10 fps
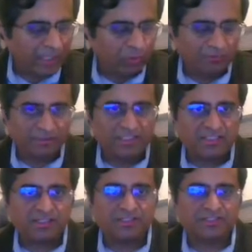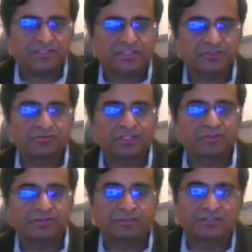One of the key things that you're doing
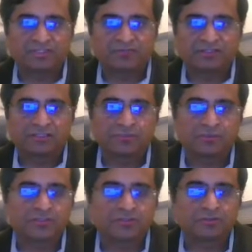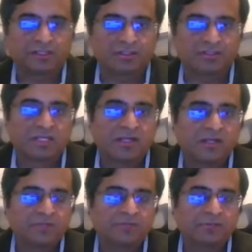in the surveillance module is
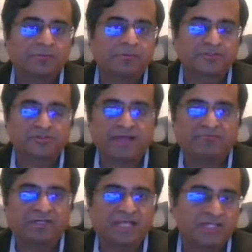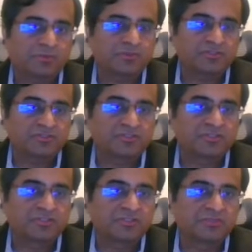to be able to have a dashboard such
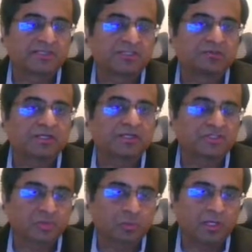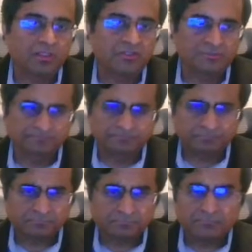as this by looking at your wells.
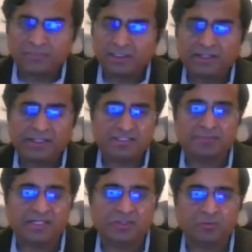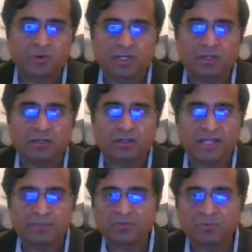It doesn't matter what
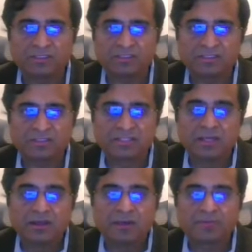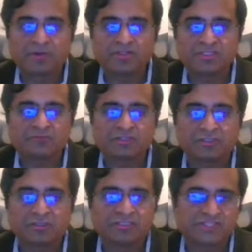type of well it is, a producing
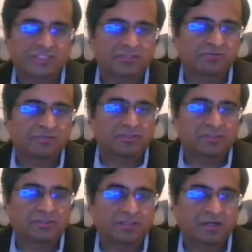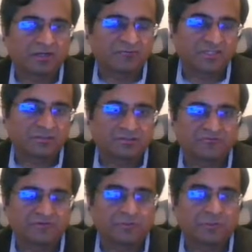well, an injector well, an artificially
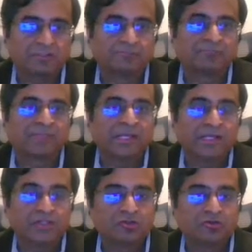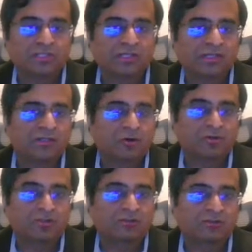lifted well. You're looking at
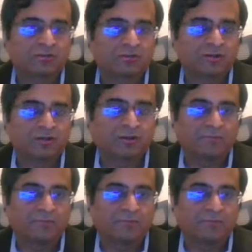all the